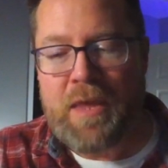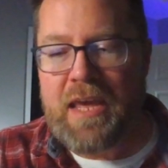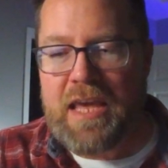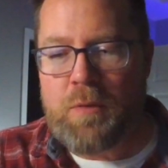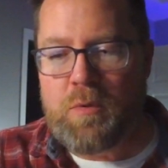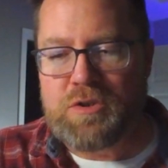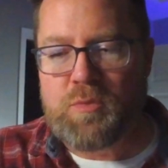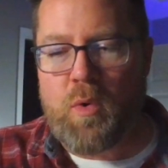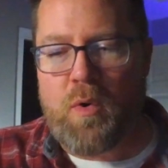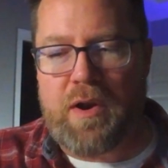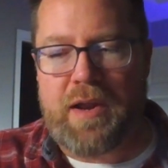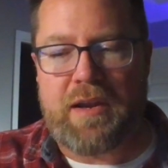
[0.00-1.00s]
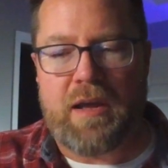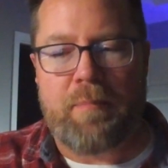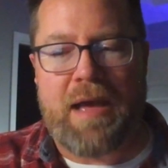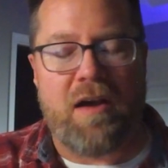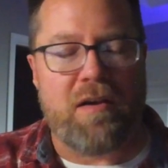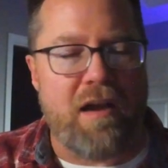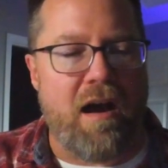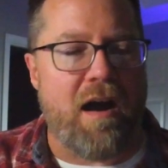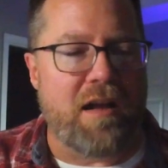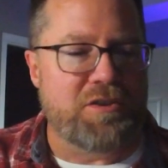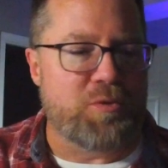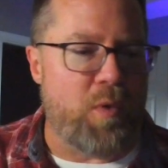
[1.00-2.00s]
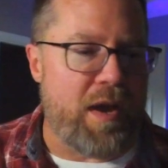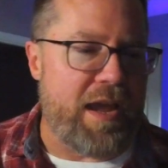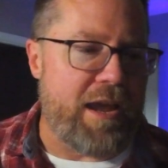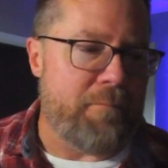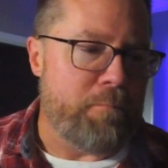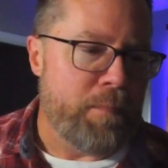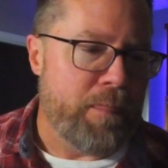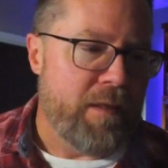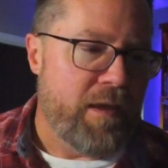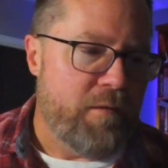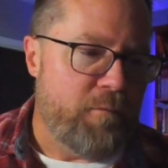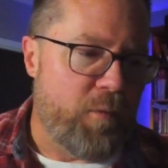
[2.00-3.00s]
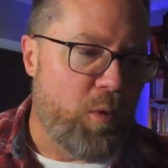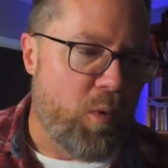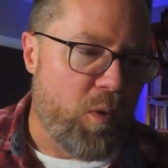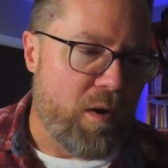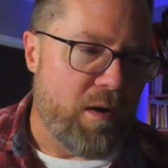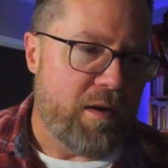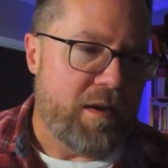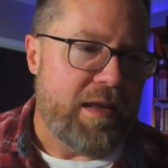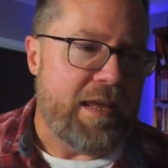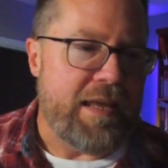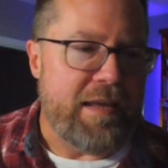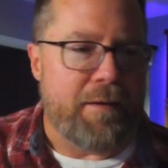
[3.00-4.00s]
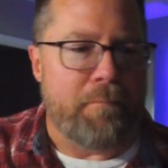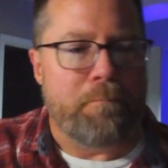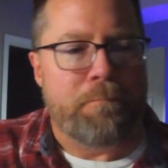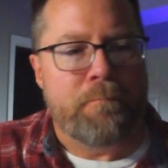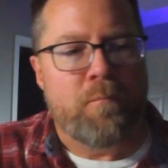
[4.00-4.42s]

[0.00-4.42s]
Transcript: He was worried about God's way for him.